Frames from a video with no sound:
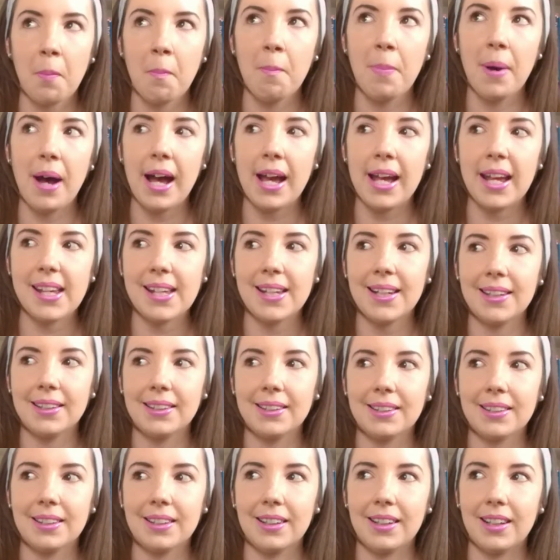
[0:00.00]
But
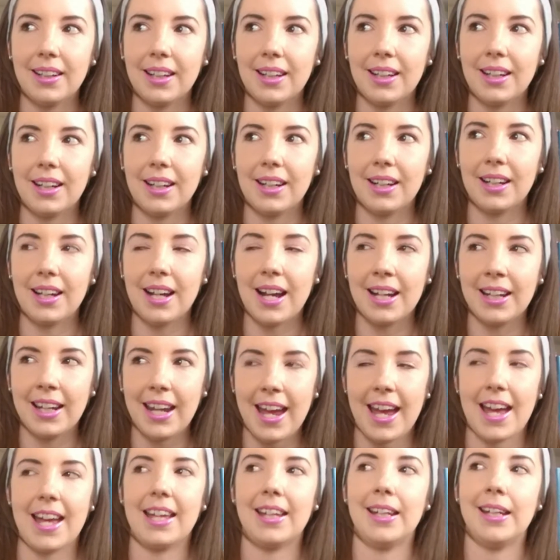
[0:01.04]

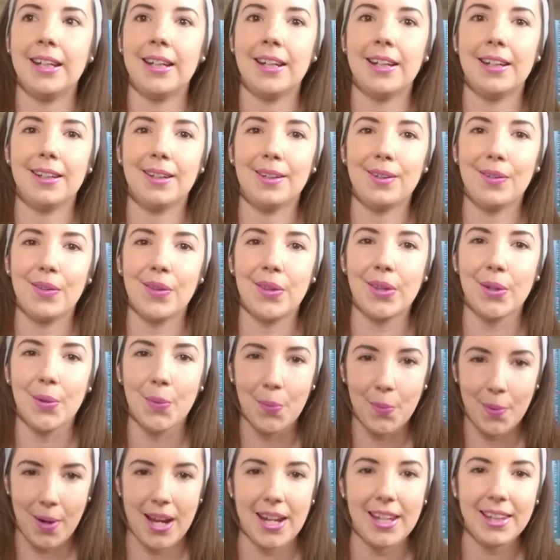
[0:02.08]
again, the
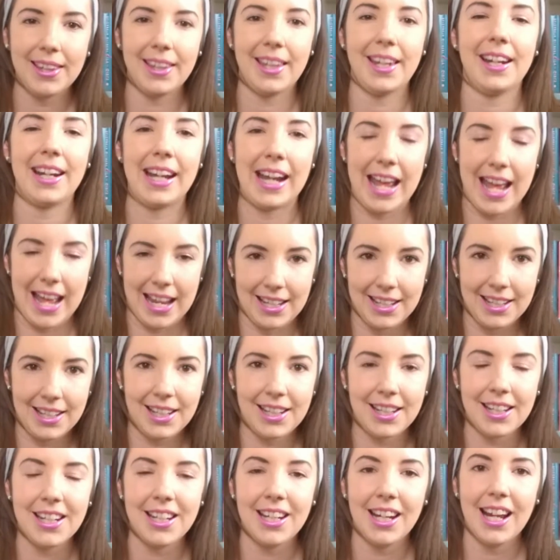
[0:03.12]
way that it
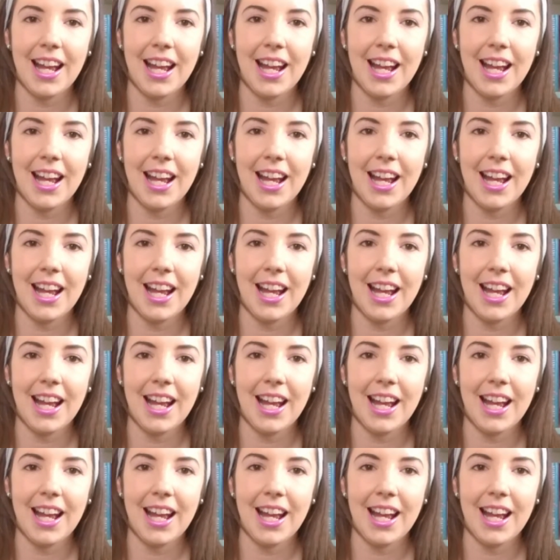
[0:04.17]
ended,